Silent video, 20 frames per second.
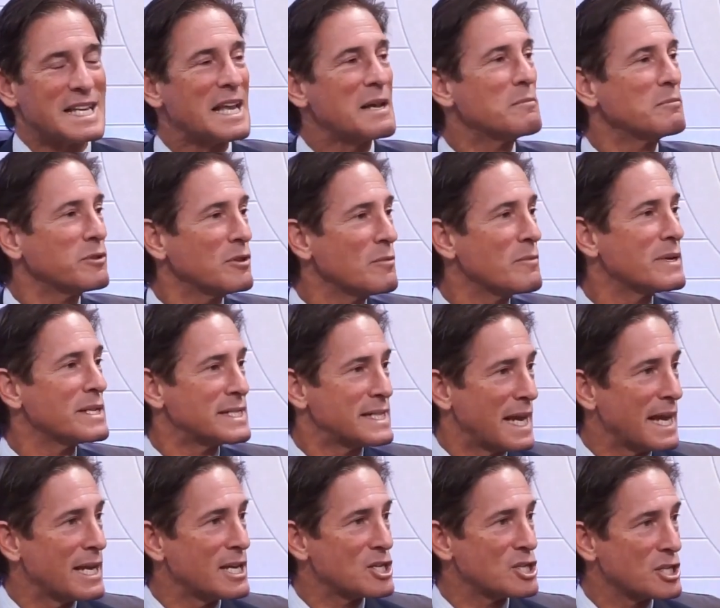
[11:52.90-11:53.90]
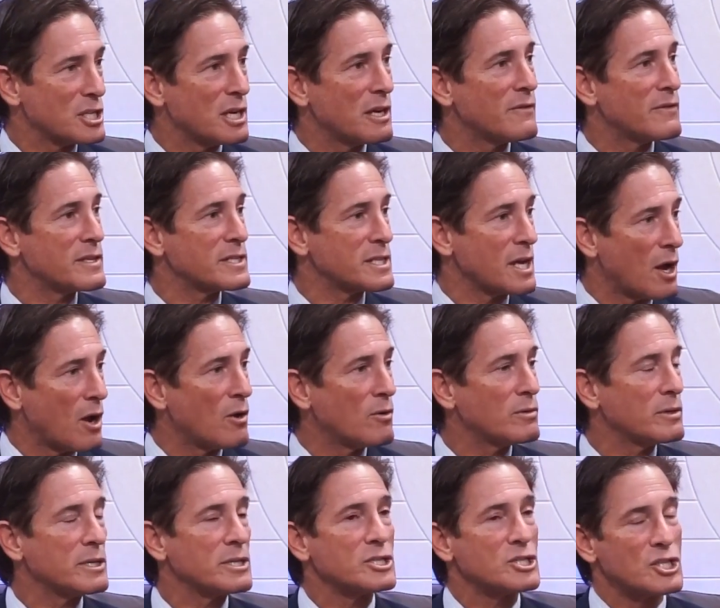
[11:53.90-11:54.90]
implementation of his
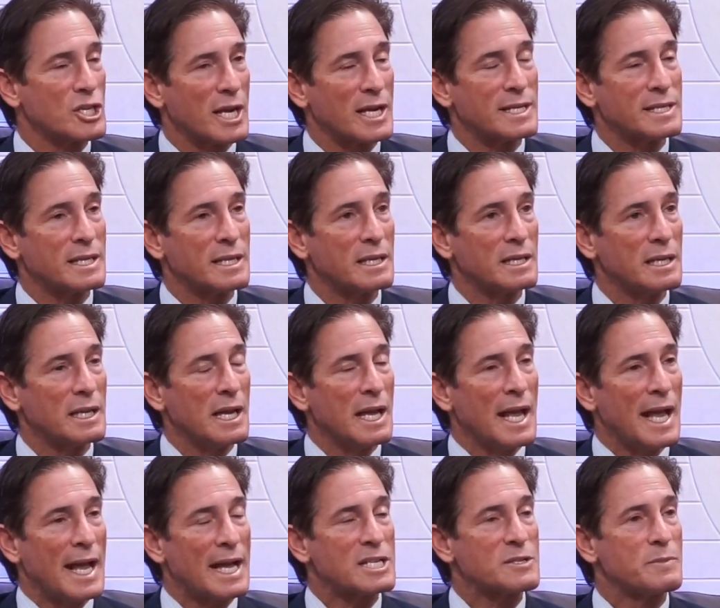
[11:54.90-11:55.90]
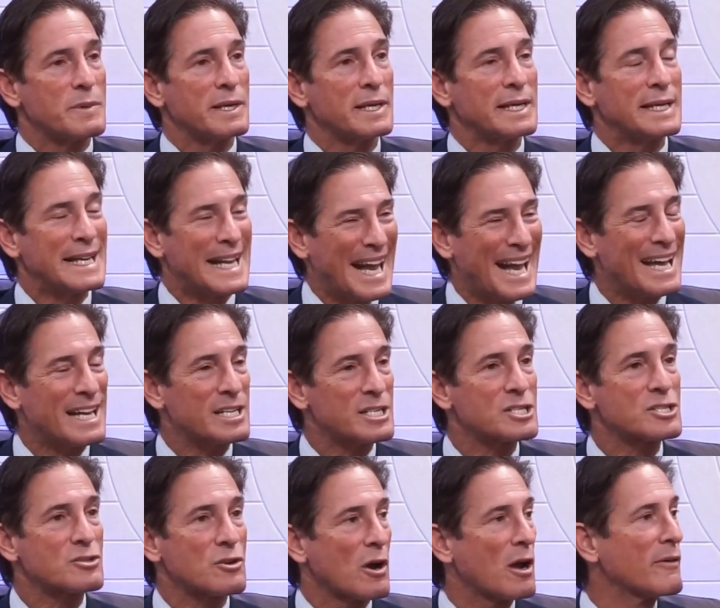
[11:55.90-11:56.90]
own agenda has been
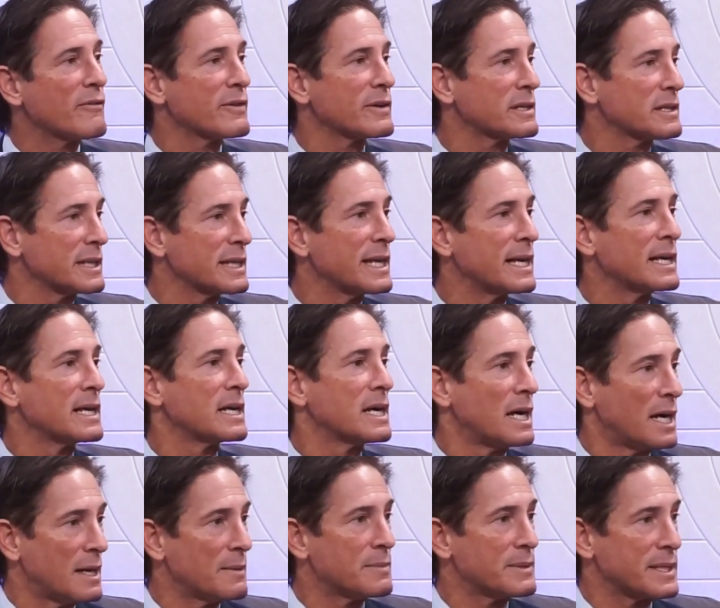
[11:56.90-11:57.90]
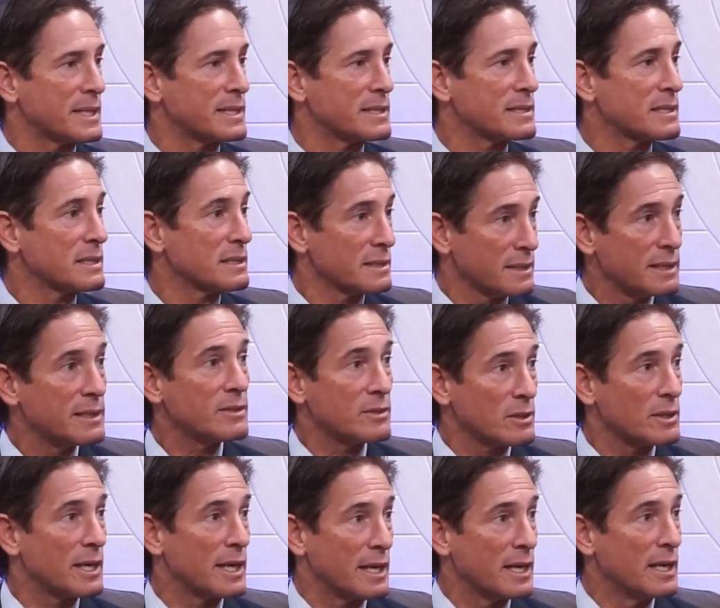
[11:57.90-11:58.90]
catastrophically incompetent.
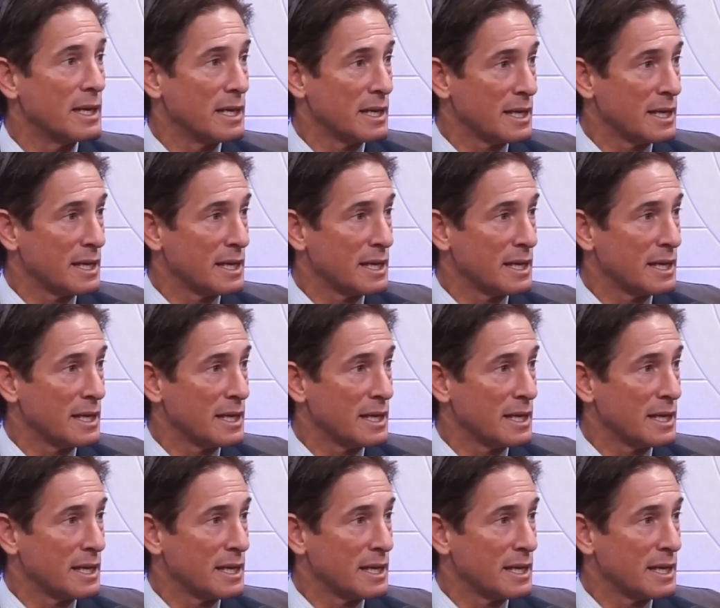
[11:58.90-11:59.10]
Literally,